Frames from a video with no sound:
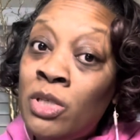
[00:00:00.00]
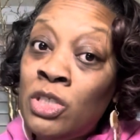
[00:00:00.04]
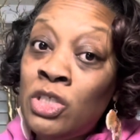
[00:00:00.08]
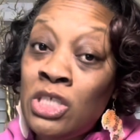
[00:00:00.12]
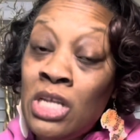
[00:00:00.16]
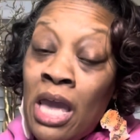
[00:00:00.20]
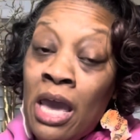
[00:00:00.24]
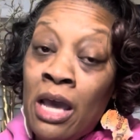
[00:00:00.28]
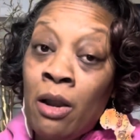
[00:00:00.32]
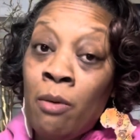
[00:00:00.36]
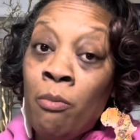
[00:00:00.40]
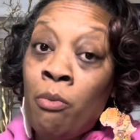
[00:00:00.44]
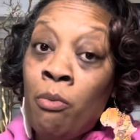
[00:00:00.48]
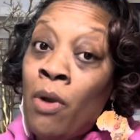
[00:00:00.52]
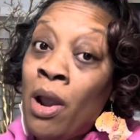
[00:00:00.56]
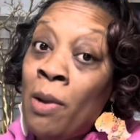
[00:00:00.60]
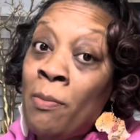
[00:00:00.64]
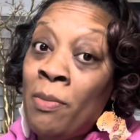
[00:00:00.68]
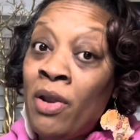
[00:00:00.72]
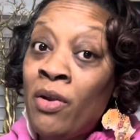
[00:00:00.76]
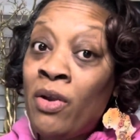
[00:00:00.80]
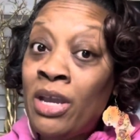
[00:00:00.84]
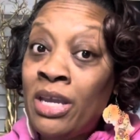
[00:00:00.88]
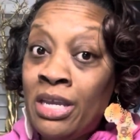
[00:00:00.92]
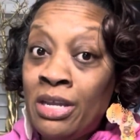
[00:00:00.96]
She had her
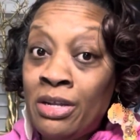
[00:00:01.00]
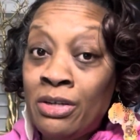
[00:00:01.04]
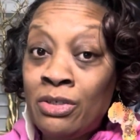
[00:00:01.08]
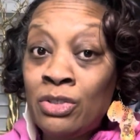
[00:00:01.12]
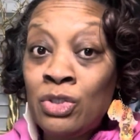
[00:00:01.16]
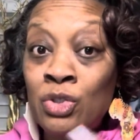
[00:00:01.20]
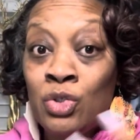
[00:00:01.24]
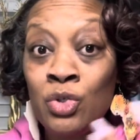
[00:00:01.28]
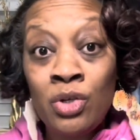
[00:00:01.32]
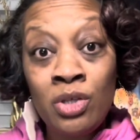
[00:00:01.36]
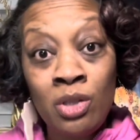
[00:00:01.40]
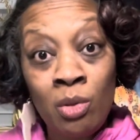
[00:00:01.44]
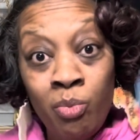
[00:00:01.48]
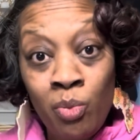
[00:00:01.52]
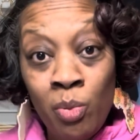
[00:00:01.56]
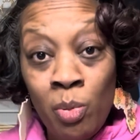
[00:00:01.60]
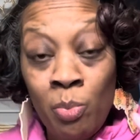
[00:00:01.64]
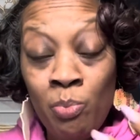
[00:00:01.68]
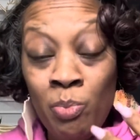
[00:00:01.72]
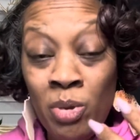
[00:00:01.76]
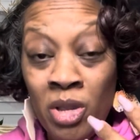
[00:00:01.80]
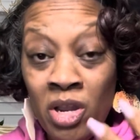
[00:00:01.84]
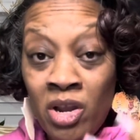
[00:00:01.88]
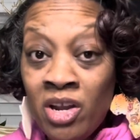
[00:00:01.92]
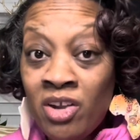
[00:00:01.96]
primary years during the
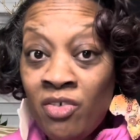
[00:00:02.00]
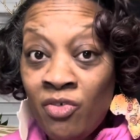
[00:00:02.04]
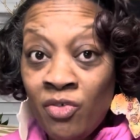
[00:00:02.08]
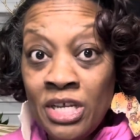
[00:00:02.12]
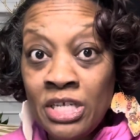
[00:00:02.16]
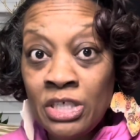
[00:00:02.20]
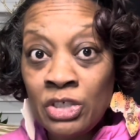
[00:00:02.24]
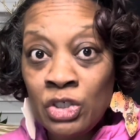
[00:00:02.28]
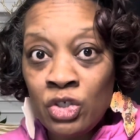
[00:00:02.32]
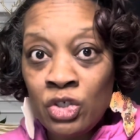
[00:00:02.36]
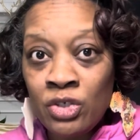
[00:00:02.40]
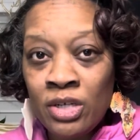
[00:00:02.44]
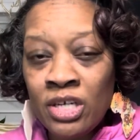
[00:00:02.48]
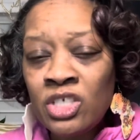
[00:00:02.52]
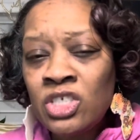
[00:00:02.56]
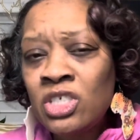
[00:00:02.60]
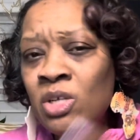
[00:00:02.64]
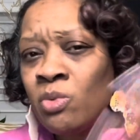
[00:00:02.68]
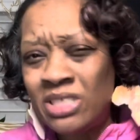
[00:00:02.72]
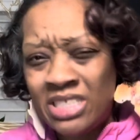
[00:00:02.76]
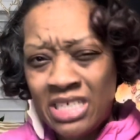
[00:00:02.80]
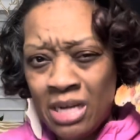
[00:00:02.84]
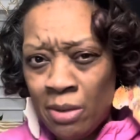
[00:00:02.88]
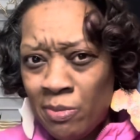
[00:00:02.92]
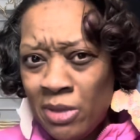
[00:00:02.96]
period of Reconstruction,
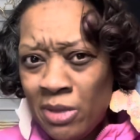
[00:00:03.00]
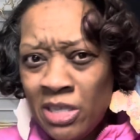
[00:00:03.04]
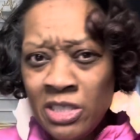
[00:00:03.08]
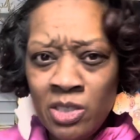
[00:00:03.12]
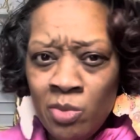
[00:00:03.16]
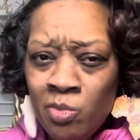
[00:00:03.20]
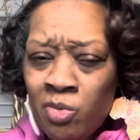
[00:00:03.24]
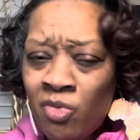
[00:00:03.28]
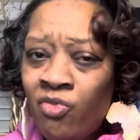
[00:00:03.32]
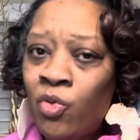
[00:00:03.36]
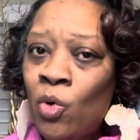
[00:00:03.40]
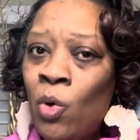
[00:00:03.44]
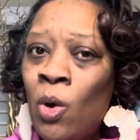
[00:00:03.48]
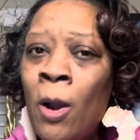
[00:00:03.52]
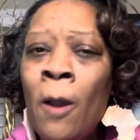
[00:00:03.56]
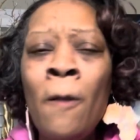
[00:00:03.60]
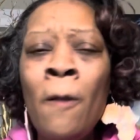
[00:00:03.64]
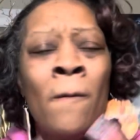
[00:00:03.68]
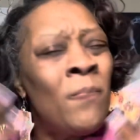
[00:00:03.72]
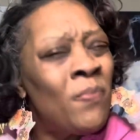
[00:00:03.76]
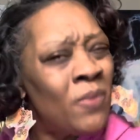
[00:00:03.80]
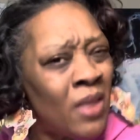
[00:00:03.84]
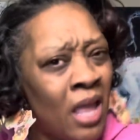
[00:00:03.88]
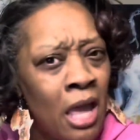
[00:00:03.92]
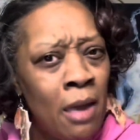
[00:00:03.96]
which I mentioned before.
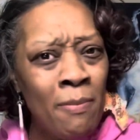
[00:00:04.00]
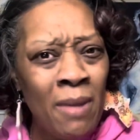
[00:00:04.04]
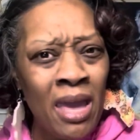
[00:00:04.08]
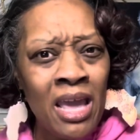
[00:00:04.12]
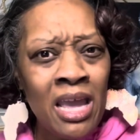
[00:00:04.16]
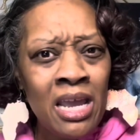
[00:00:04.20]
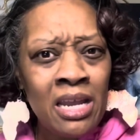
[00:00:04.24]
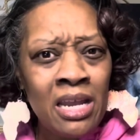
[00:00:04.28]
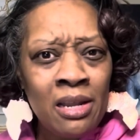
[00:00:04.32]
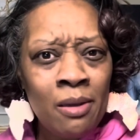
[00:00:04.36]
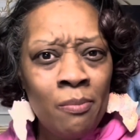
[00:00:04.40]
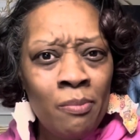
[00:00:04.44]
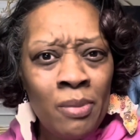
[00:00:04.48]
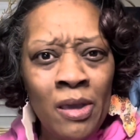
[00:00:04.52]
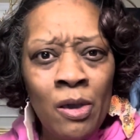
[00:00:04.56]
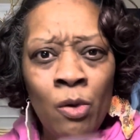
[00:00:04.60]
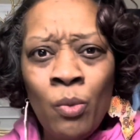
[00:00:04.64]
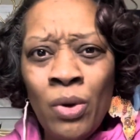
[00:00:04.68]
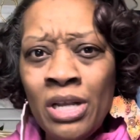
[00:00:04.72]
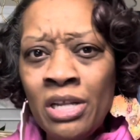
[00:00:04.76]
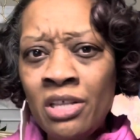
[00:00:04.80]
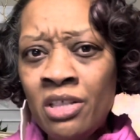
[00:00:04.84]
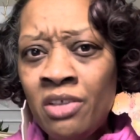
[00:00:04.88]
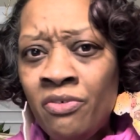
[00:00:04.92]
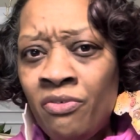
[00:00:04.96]
It may end up being
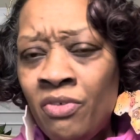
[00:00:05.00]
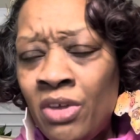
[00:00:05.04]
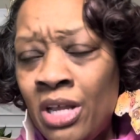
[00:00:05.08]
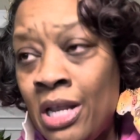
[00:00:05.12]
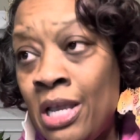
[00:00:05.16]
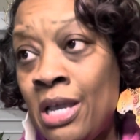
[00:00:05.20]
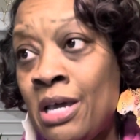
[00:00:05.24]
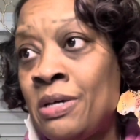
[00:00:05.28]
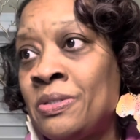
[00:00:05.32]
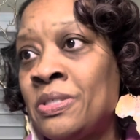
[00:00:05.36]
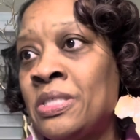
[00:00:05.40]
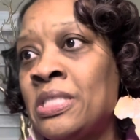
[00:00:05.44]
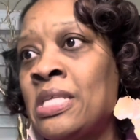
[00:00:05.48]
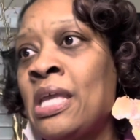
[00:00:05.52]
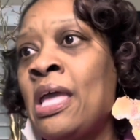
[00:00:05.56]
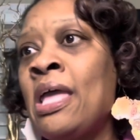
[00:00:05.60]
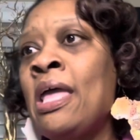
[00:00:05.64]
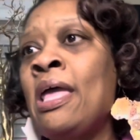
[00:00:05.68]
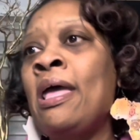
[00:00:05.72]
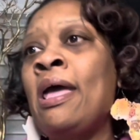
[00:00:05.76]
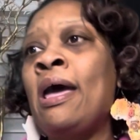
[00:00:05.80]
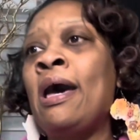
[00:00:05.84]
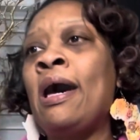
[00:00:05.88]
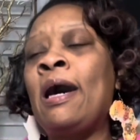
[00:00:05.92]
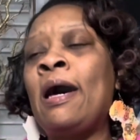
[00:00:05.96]
one of the videos.
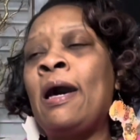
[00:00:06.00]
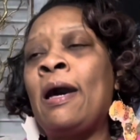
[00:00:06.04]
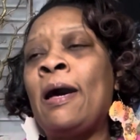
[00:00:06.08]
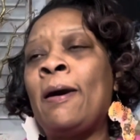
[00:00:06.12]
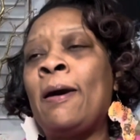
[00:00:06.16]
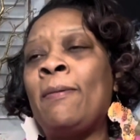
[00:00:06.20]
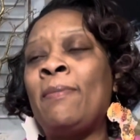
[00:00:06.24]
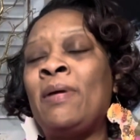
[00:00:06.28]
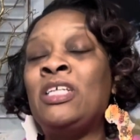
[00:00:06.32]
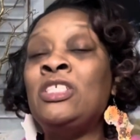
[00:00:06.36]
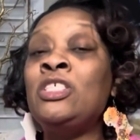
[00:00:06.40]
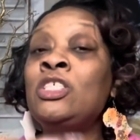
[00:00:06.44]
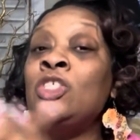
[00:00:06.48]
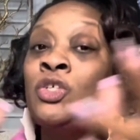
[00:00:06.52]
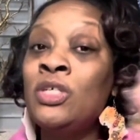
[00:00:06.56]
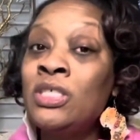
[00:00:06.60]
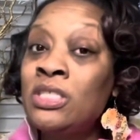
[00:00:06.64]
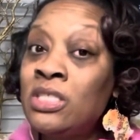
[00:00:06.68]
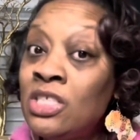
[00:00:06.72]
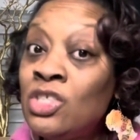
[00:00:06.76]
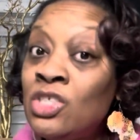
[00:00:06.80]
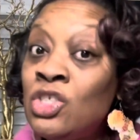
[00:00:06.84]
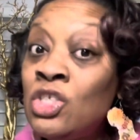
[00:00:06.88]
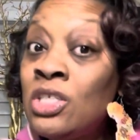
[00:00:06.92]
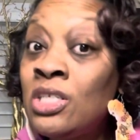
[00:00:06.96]
And she
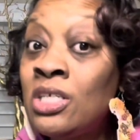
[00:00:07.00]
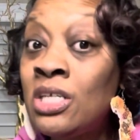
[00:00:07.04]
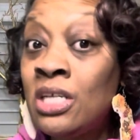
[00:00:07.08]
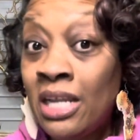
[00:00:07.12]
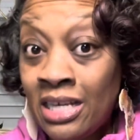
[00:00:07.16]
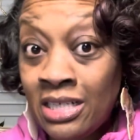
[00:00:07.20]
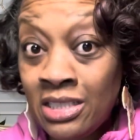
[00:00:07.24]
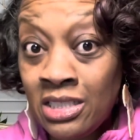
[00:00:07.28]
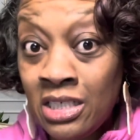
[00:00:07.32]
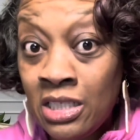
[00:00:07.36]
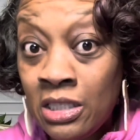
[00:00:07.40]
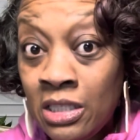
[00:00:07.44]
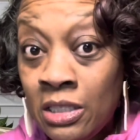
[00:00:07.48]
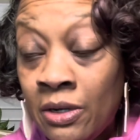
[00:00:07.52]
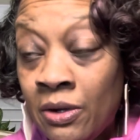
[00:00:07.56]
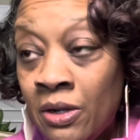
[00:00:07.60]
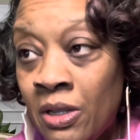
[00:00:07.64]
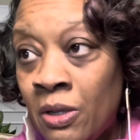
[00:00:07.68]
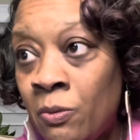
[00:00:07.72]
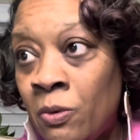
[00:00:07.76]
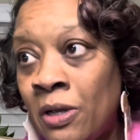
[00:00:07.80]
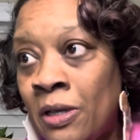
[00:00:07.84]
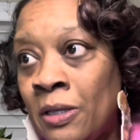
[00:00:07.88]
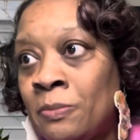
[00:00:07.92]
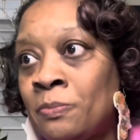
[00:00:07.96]
transitioned in
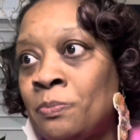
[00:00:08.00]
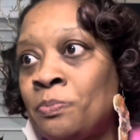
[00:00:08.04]
1931.